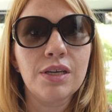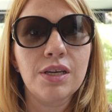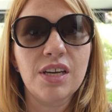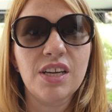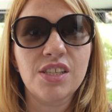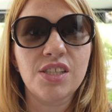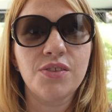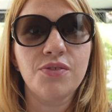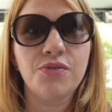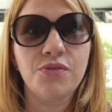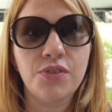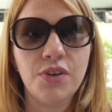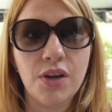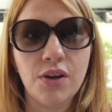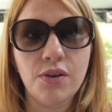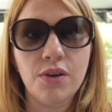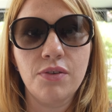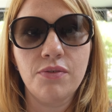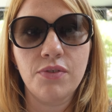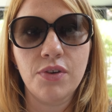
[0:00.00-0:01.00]
It's
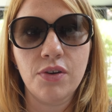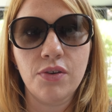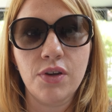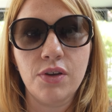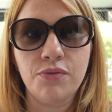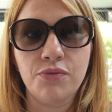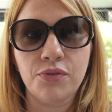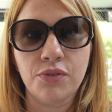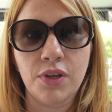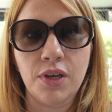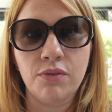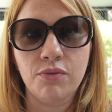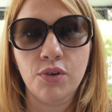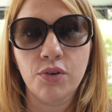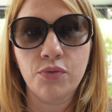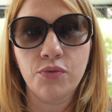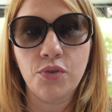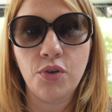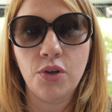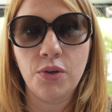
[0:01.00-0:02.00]
very, very
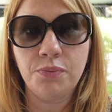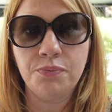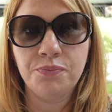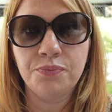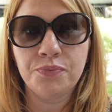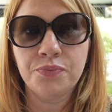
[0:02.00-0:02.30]
flavorful,